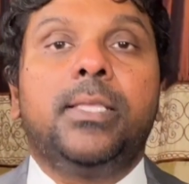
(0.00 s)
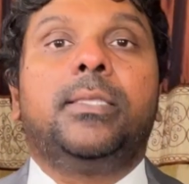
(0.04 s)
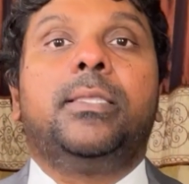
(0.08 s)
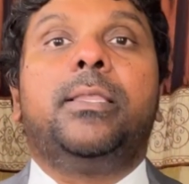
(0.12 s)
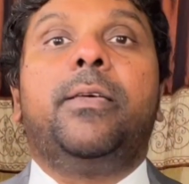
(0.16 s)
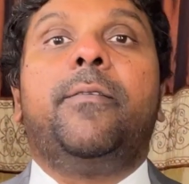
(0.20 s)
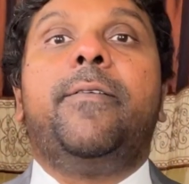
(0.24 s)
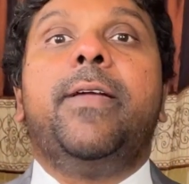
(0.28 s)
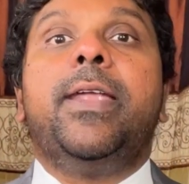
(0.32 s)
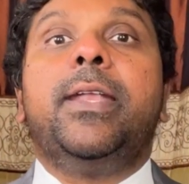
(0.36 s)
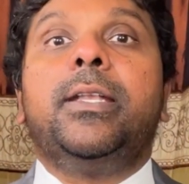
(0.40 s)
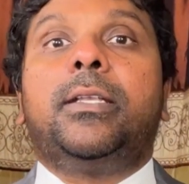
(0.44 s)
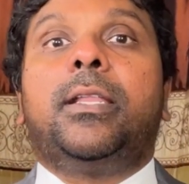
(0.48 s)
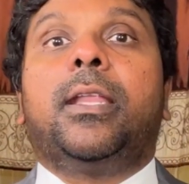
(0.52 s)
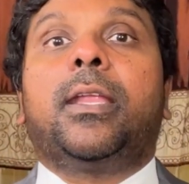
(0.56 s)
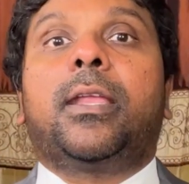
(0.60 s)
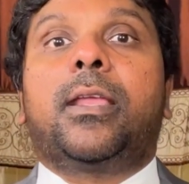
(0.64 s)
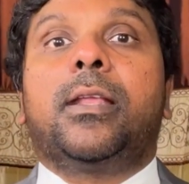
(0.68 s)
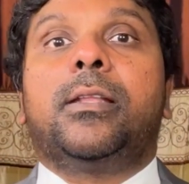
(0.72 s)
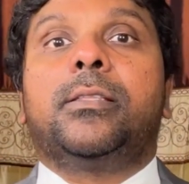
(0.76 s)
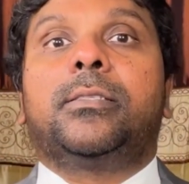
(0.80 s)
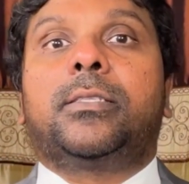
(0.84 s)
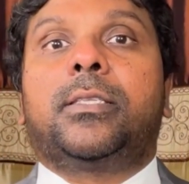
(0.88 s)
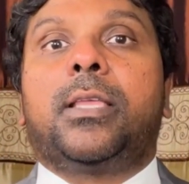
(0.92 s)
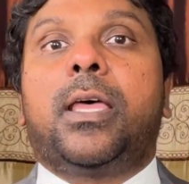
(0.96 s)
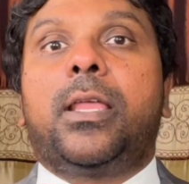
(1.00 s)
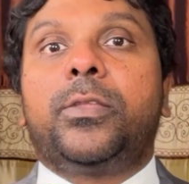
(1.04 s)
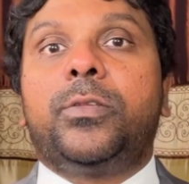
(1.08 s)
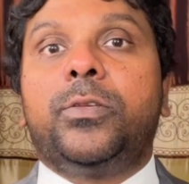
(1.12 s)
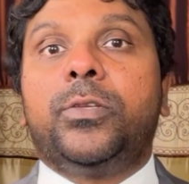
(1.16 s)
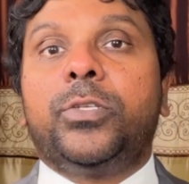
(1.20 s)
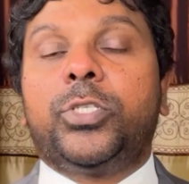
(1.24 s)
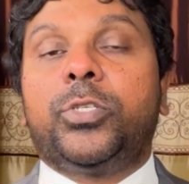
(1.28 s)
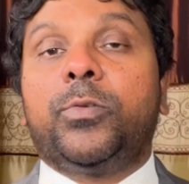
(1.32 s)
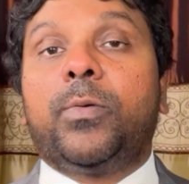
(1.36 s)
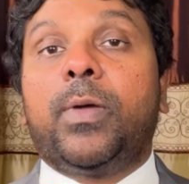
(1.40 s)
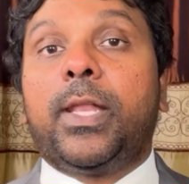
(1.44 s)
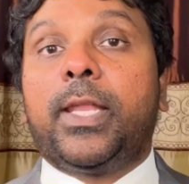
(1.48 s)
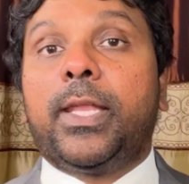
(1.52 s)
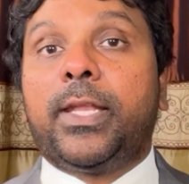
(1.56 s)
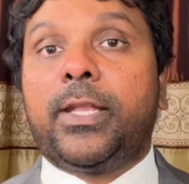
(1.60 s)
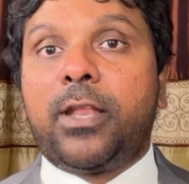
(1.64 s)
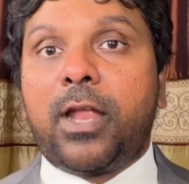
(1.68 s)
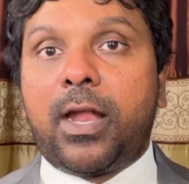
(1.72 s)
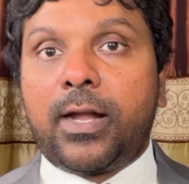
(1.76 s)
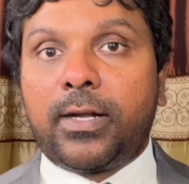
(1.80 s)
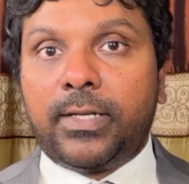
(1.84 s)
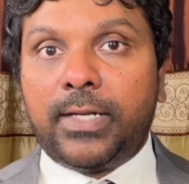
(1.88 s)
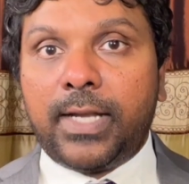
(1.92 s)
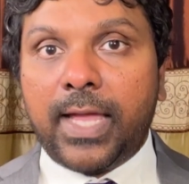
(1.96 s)
The ventricles are usually
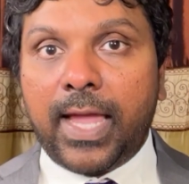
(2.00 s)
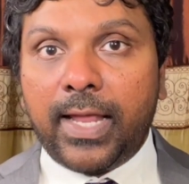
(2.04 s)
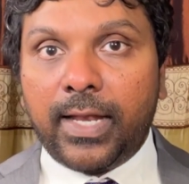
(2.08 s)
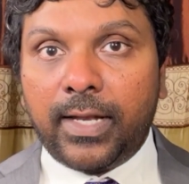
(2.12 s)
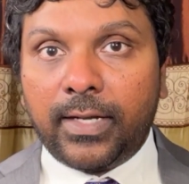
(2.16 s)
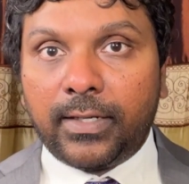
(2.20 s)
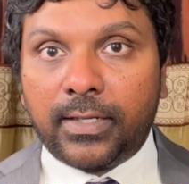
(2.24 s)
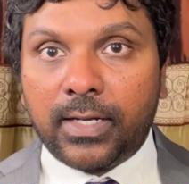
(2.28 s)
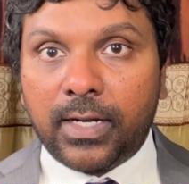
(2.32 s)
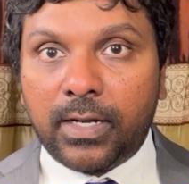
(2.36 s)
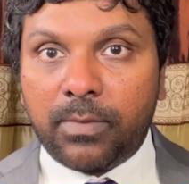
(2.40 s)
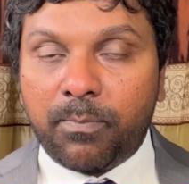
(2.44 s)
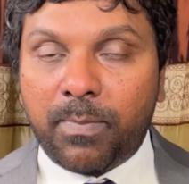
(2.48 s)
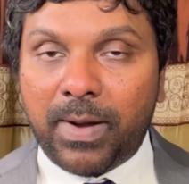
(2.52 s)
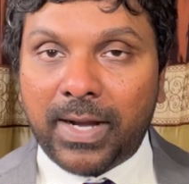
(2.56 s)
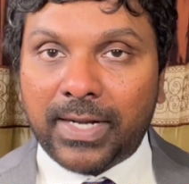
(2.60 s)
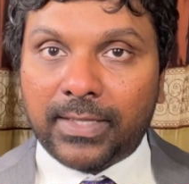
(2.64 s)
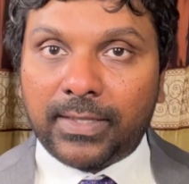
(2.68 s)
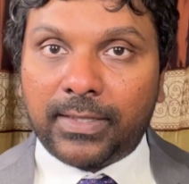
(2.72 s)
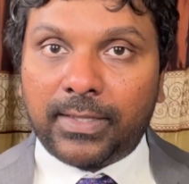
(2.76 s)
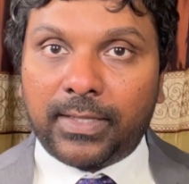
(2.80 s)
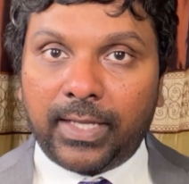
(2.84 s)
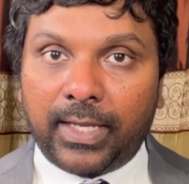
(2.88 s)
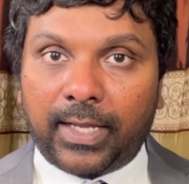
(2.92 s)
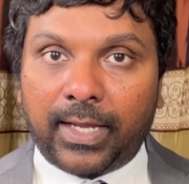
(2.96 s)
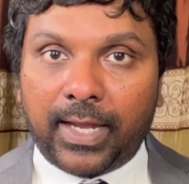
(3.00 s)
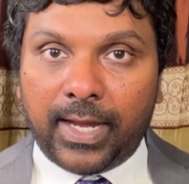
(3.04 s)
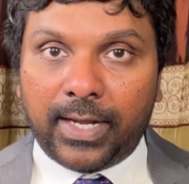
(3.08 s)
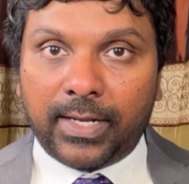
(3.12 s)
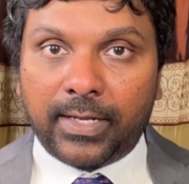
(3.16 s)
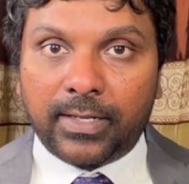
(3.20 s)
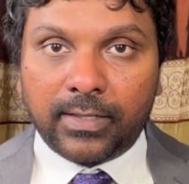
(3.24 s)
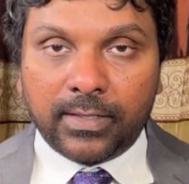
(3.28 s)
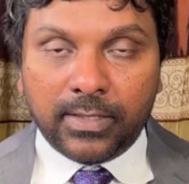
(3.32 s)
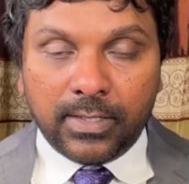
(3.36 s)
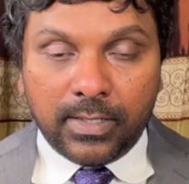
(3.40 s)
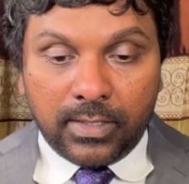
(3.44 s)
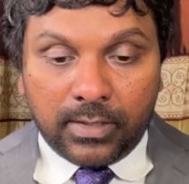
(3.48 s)
not dilated but thickened.